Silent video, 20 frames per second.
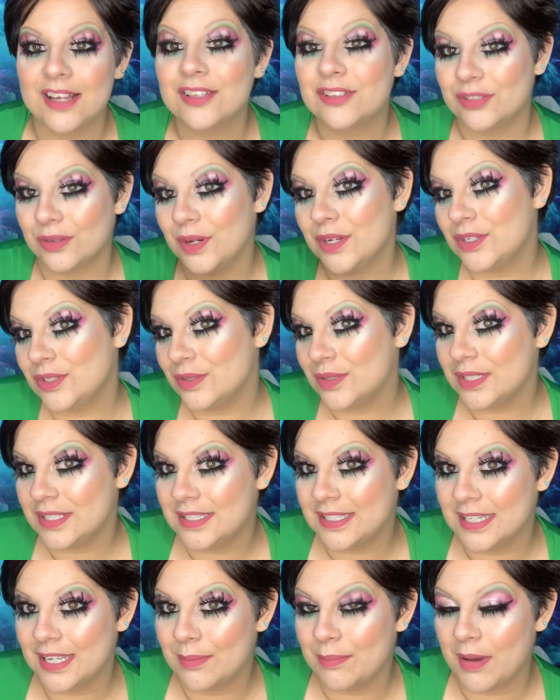So I do
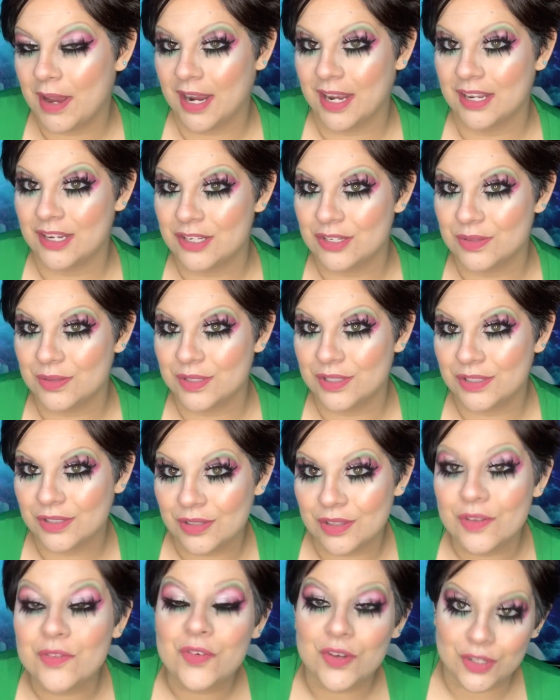need to get back into it. So
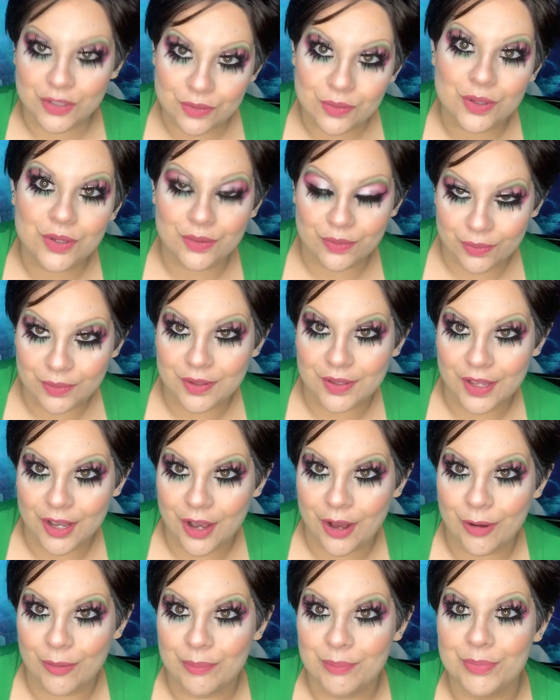the face oil will
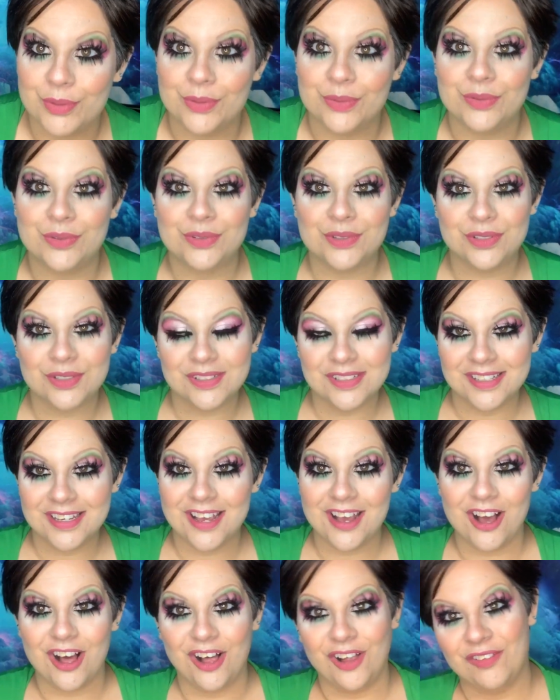help boost
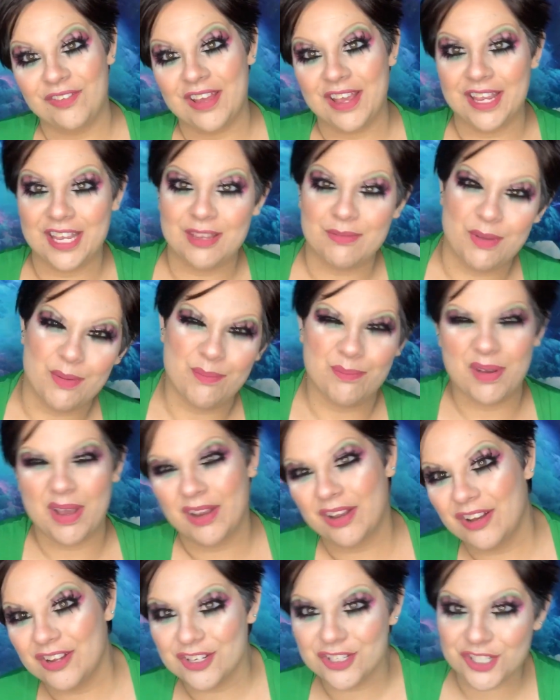all that and get me
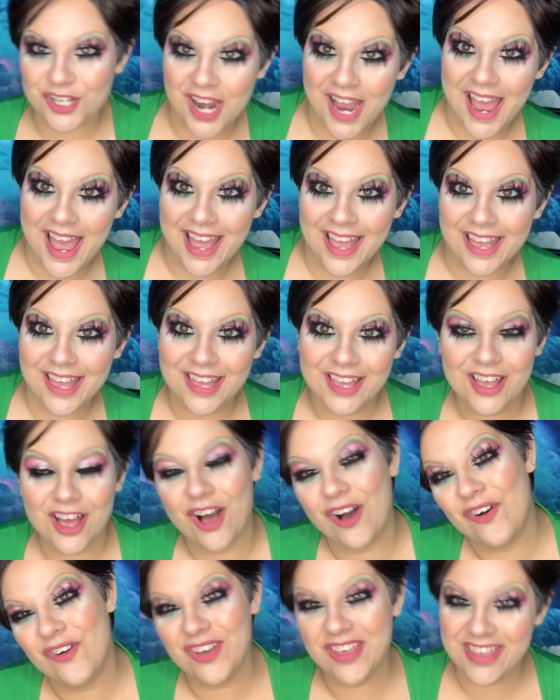back on track.
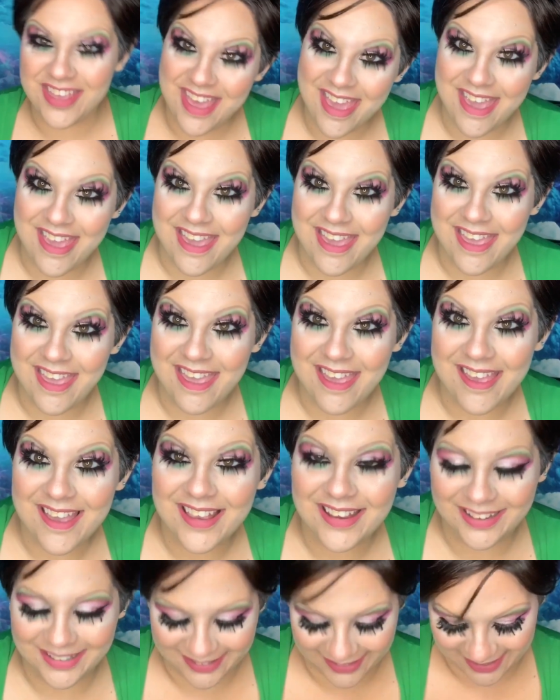Oh
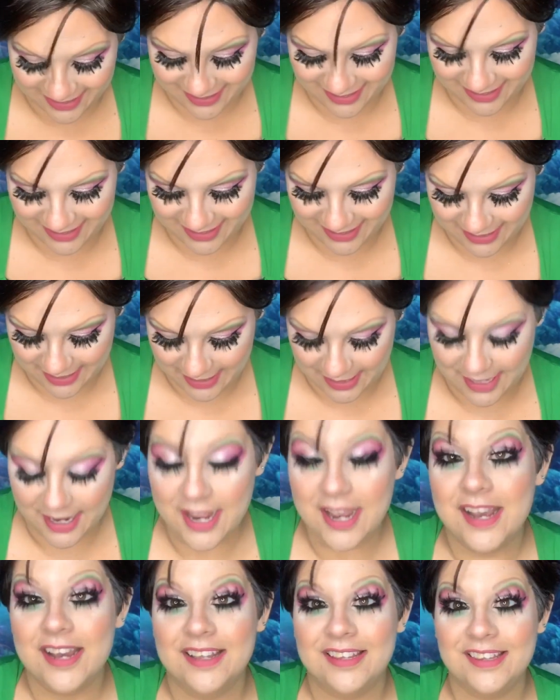yeah.
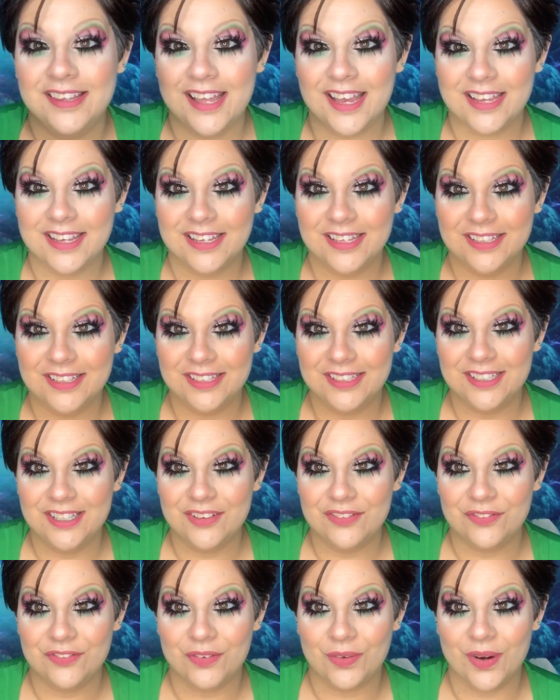That concludes
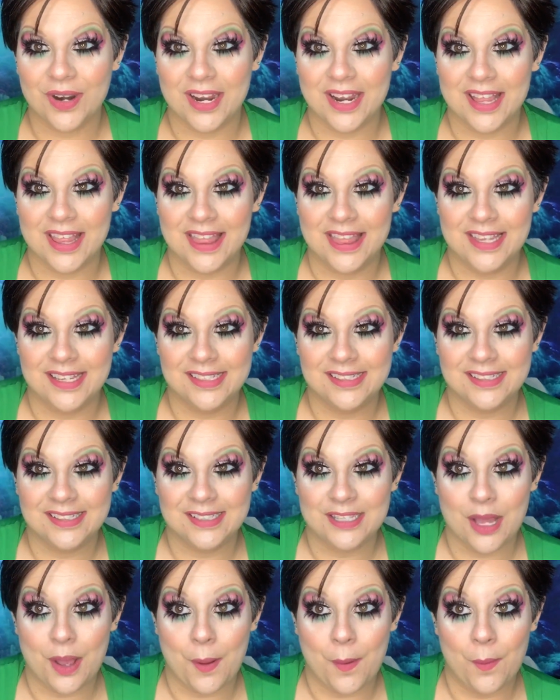it for this
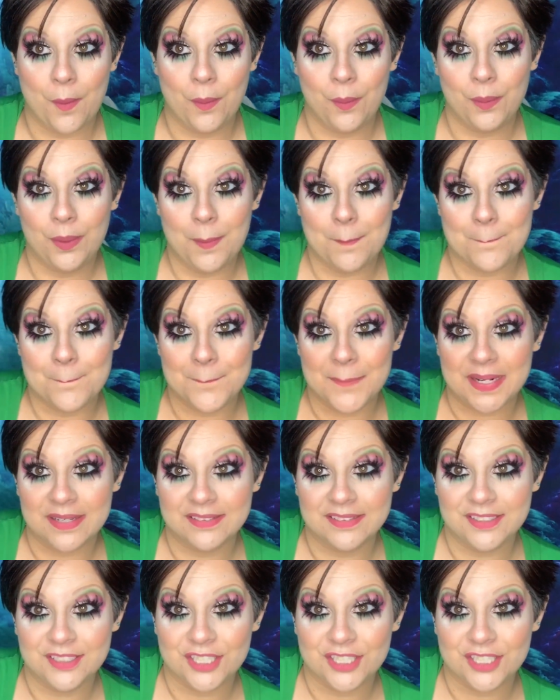old Boxy